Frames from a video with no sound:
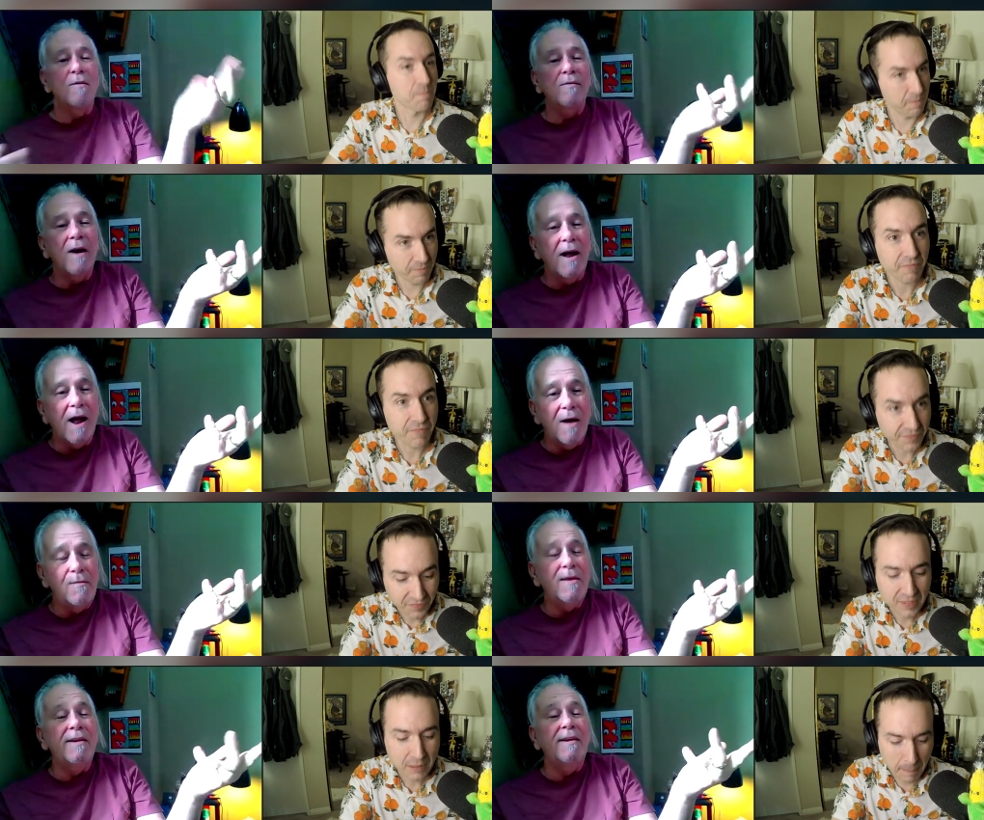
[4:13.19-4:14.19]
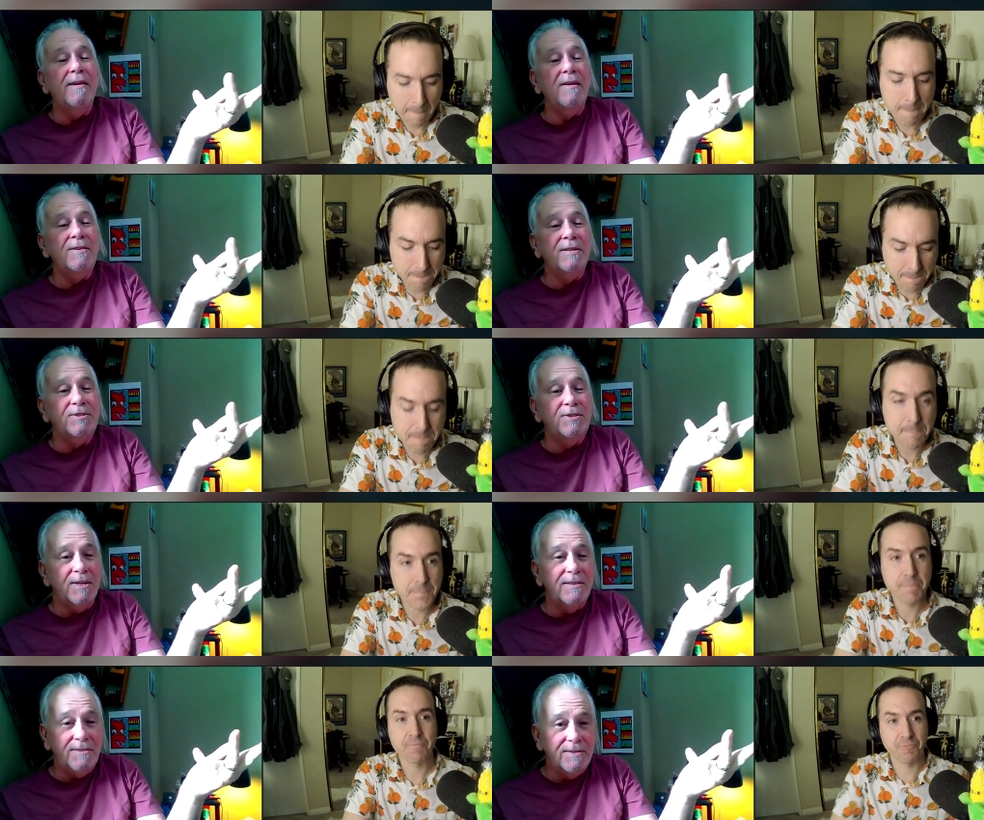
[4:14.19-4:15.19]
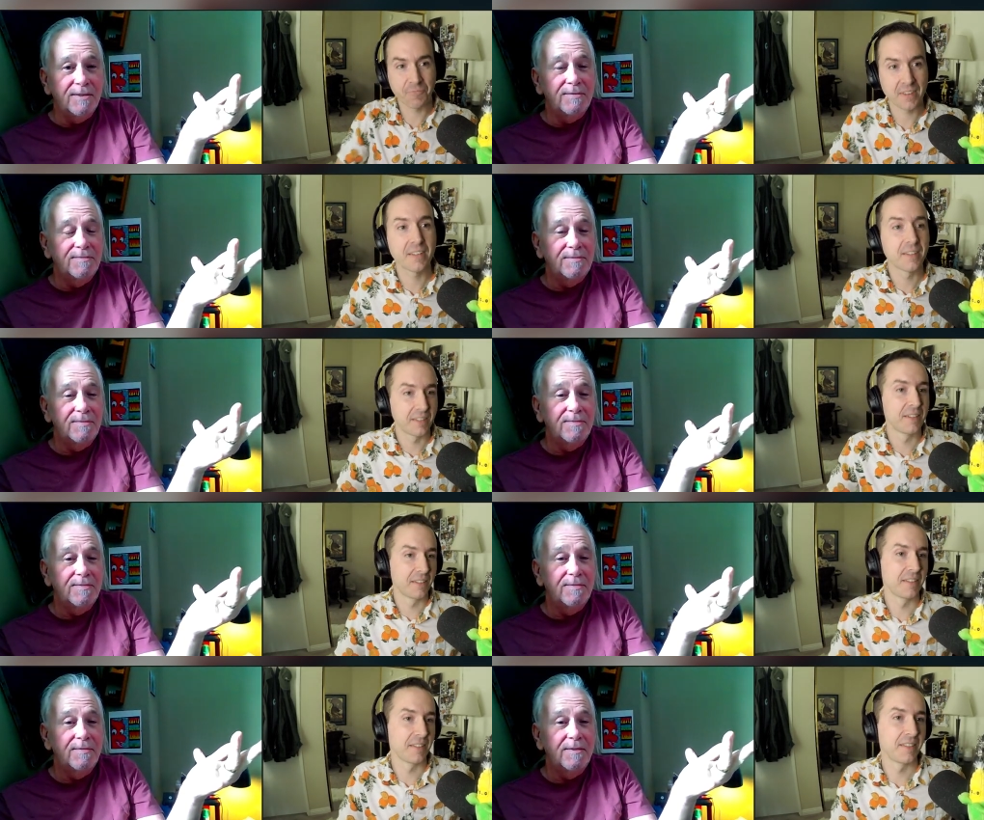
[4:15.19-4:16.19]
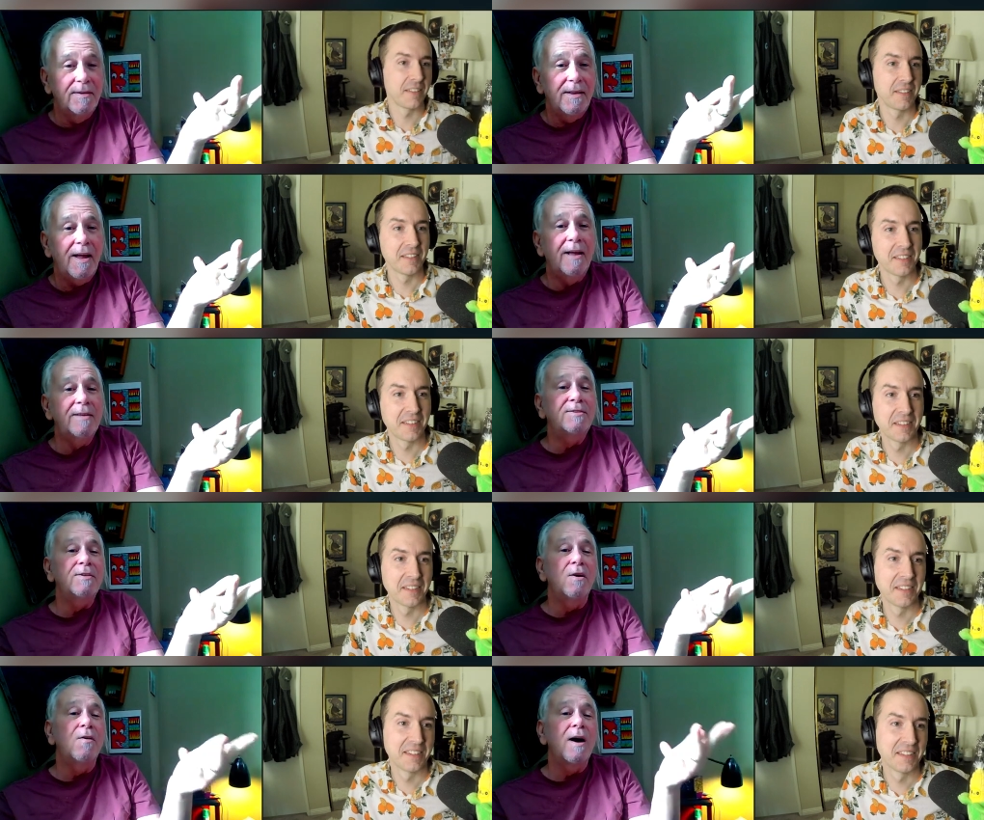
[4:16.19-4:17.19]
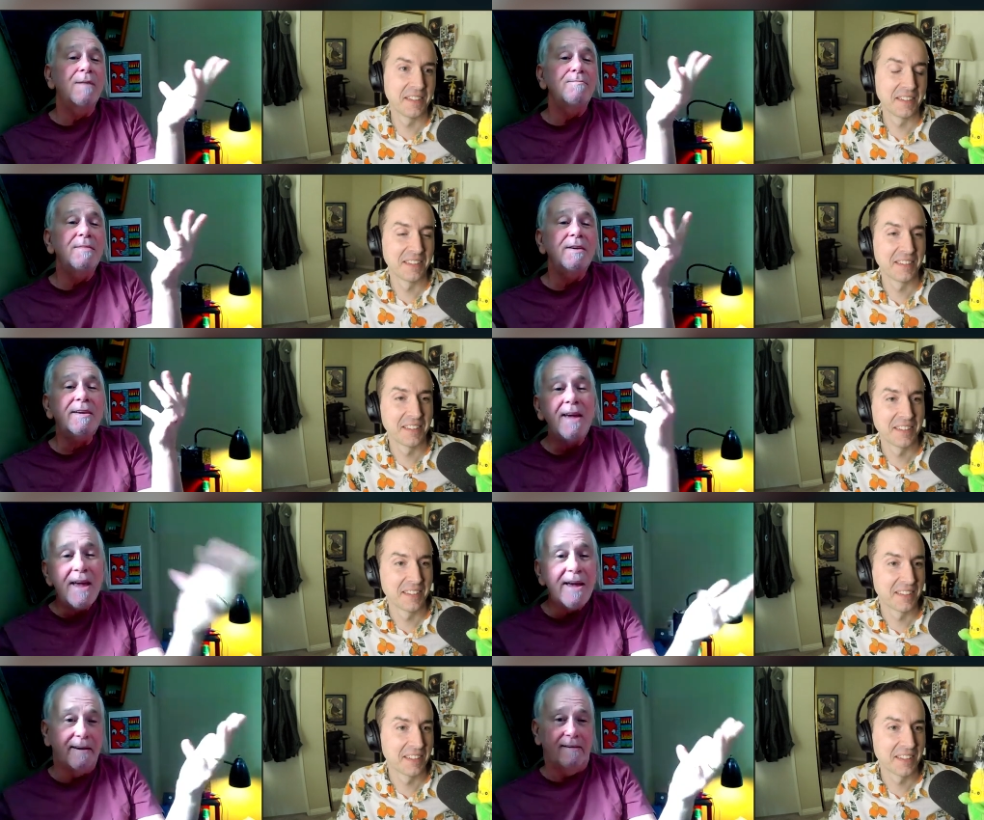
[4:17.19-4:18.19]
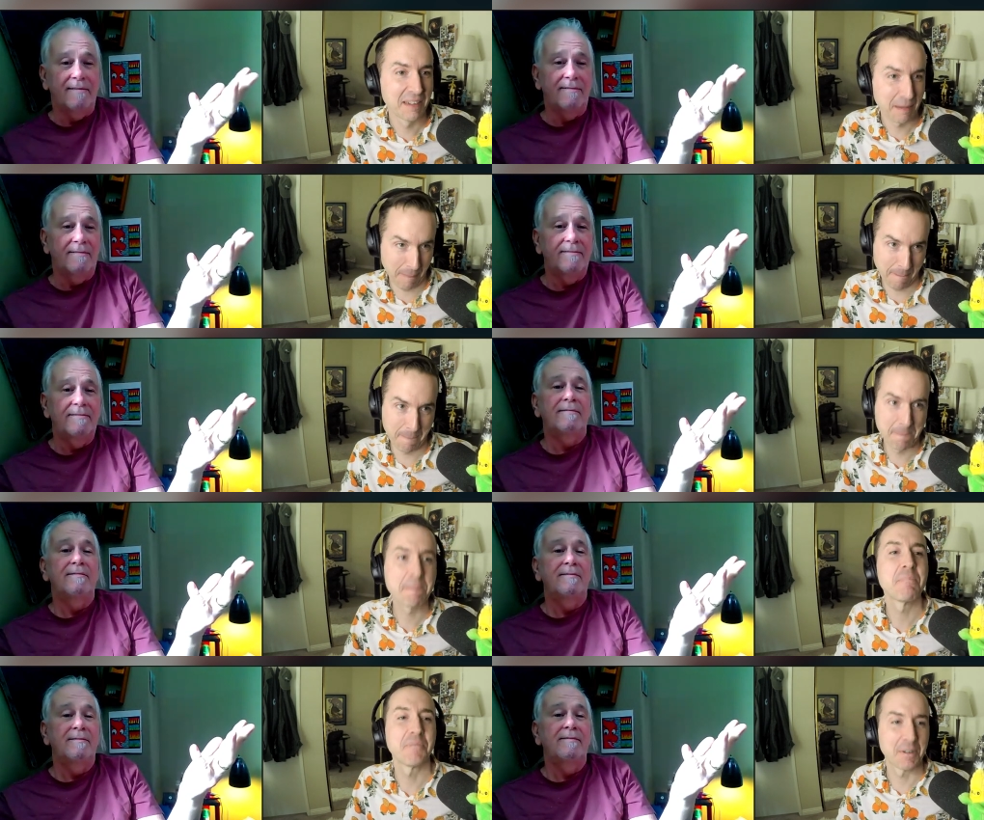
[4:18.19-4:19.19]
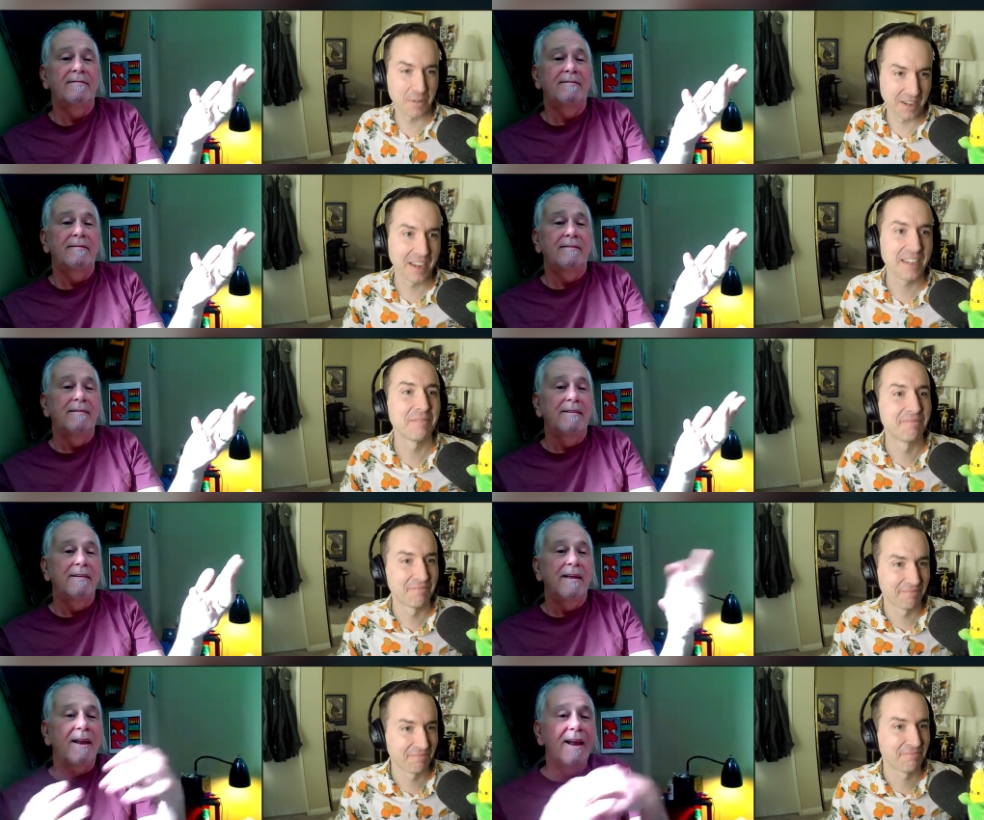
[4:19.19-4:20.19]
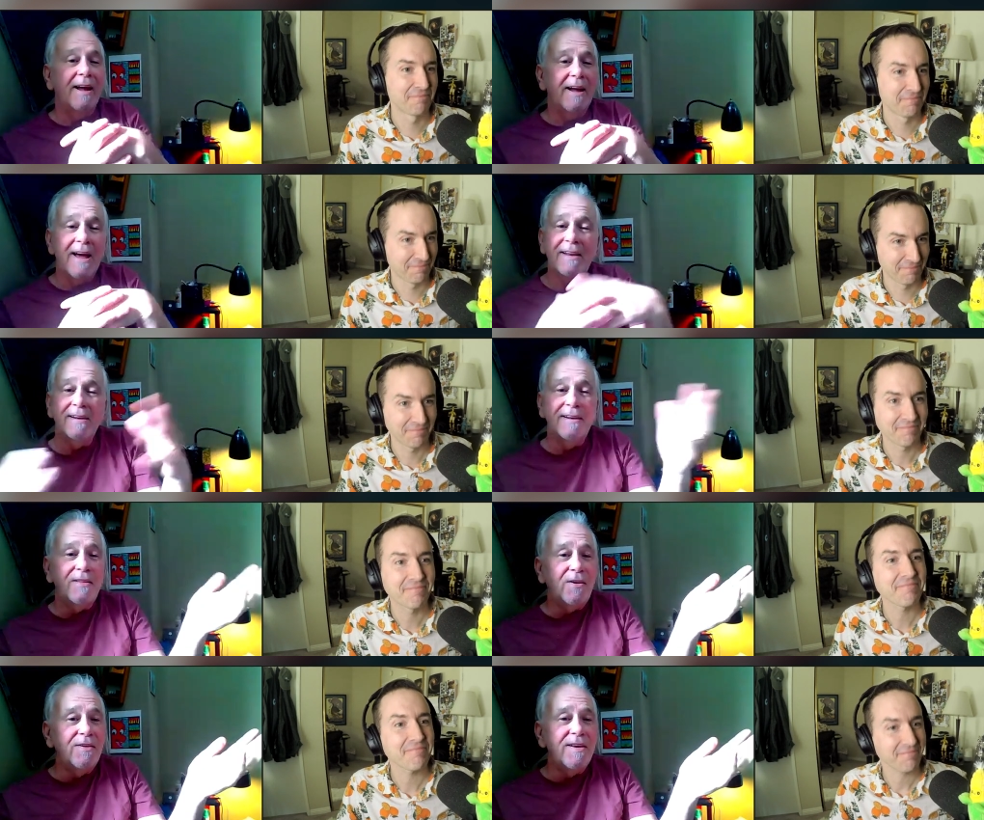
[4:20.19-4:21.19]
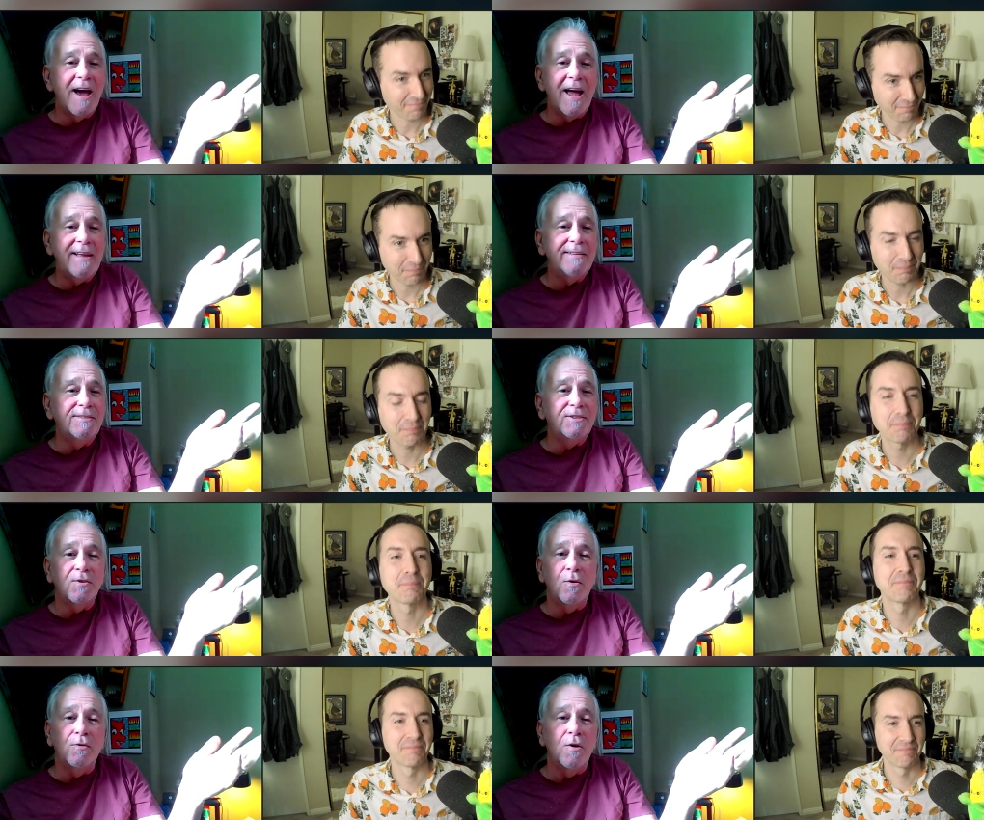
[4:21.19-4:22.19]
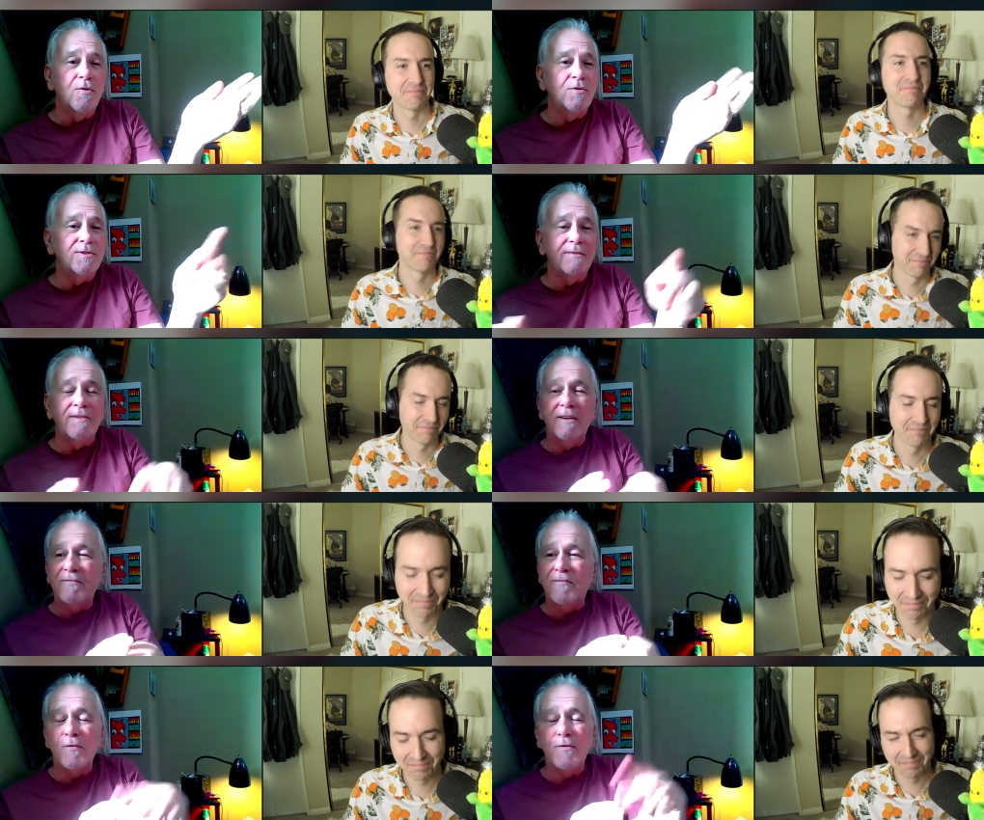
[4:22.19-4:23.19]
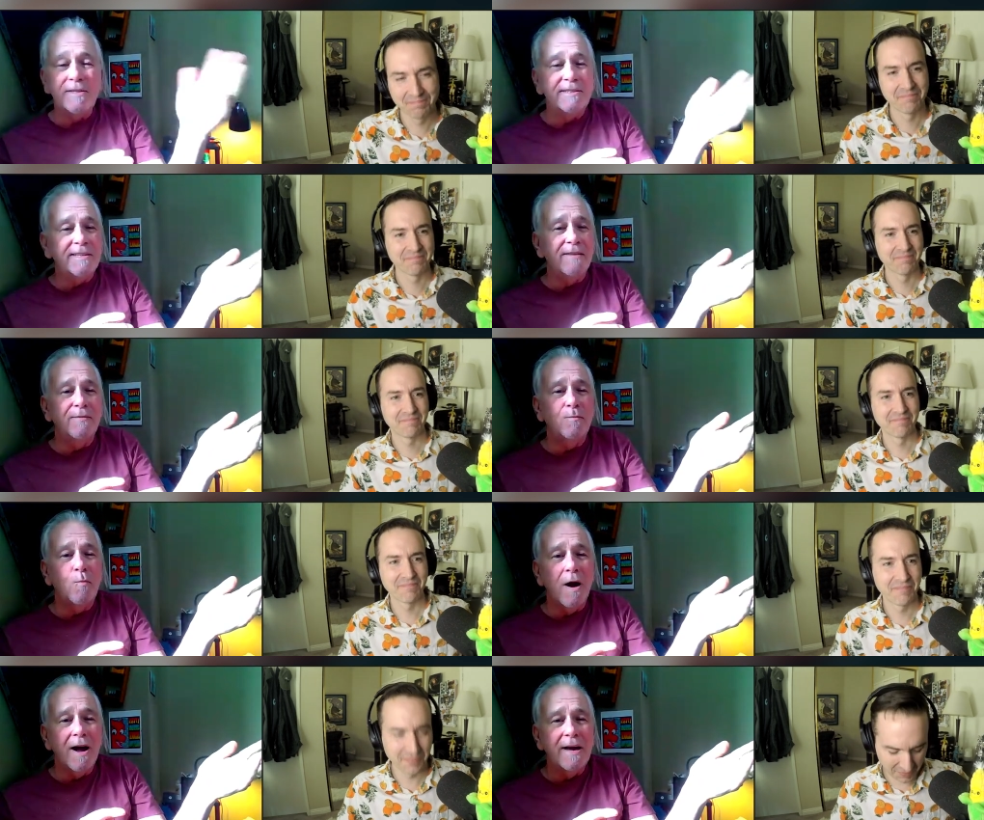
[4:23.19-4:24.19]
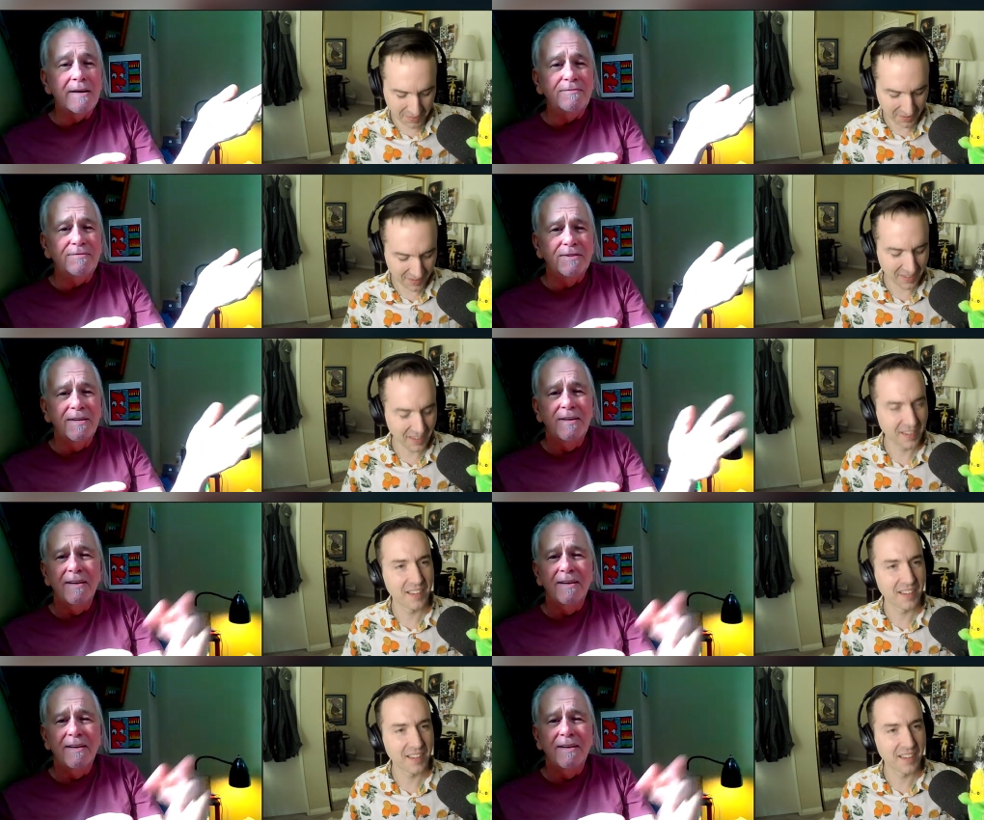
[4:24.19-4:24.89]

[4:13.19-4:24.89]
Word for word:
Speaker 1: uh, I went in and auditioned. And so I'm the king.
Speaker 2: Okay.
Speaker 1: And I got another nine solos. I've got forty-seven wives.